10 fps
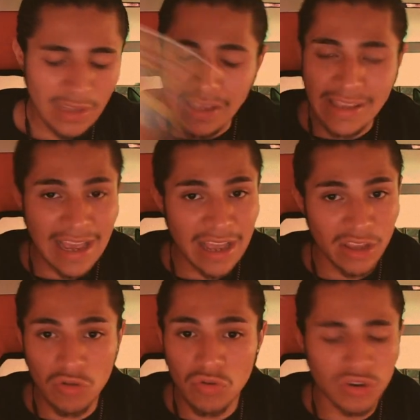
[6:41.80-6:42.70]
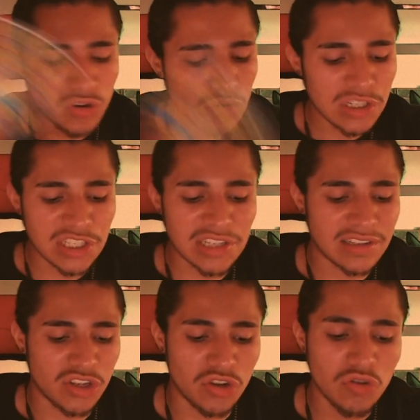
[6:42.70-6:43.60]
Yeah,
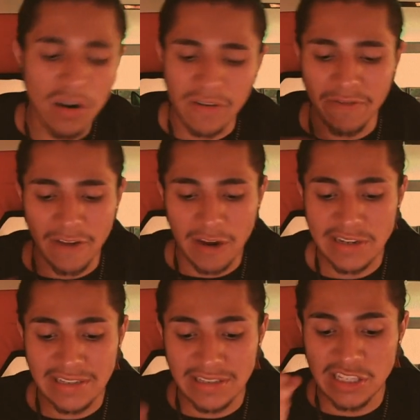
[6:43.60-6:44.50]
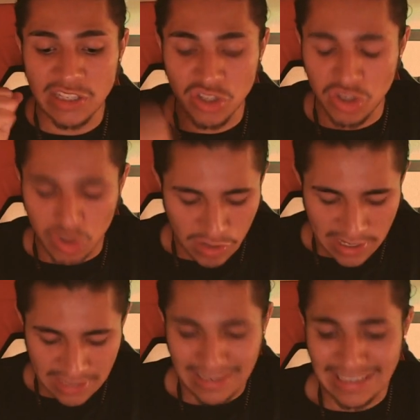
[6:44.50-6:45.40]
you are very
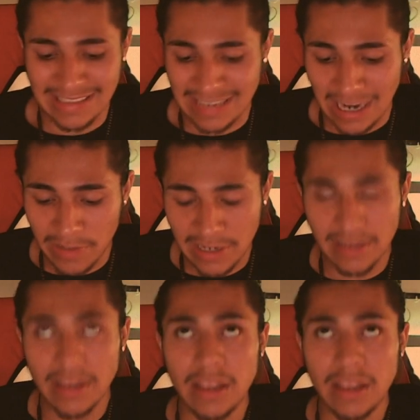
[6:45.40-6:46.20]
studious, dominant,